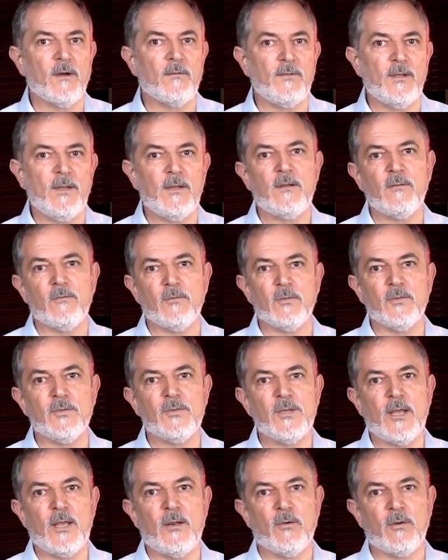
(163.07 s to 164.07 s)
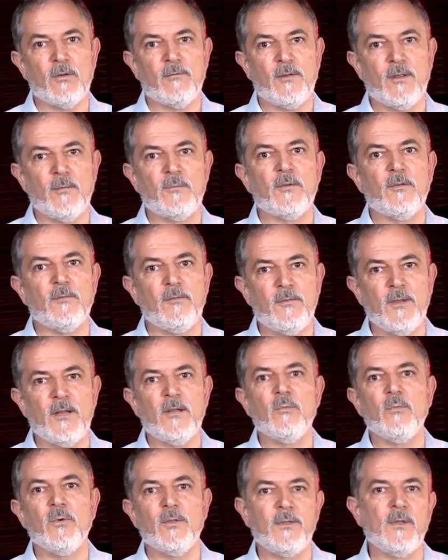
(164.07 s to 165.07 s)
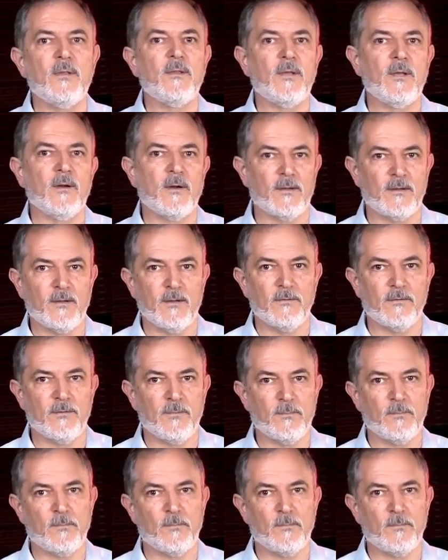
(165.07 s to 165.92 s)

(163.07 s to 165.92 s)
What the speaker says: of the intervals in order for them to fit within the octave.